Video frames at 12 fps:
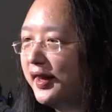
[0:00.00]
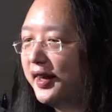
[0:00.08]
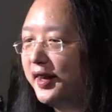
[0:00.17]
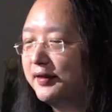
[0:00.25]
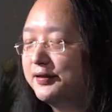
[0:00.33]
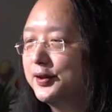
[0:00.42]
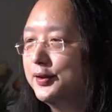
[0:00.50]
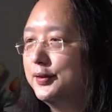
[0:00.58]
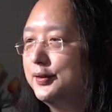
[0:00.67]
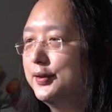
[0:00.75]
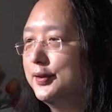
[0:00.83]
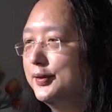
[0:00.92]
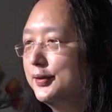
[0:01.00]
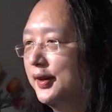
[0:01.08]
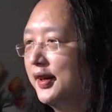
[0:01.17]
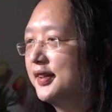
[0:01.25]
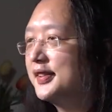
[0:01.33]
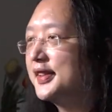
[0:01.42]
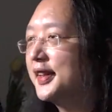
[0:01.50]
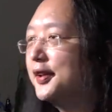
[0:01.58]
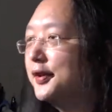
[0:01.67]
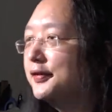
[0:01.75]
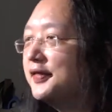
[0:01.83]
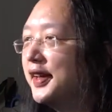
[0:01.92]
I have to, to uh, sign
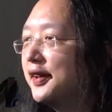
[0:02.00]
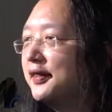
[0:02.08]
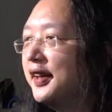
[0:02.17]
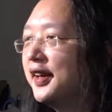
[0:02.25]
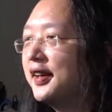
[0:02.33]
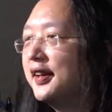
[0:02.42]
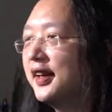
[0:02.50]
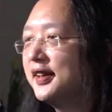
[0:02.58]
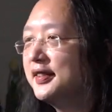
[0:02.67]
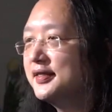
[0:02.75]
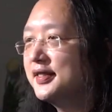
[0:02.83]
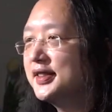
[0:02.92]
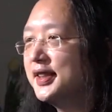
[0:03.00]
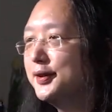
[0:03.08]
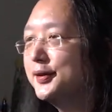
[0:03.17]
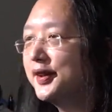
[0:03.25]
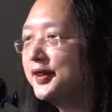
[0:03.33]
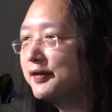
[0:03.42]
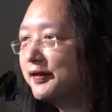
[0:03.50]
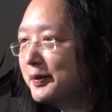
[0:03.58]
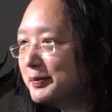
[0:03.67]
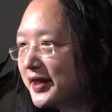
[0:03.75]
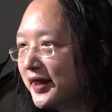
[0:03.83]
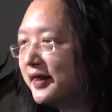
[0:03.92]
off now uh, and see you on the
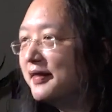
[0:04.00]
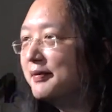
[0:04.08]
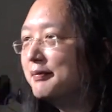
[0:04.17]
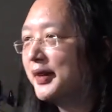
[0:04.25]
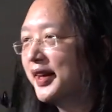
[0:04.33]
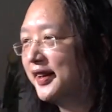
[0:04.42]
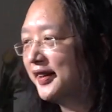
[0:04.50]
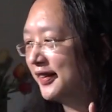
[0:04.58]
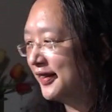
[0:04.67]
flip side. Bye.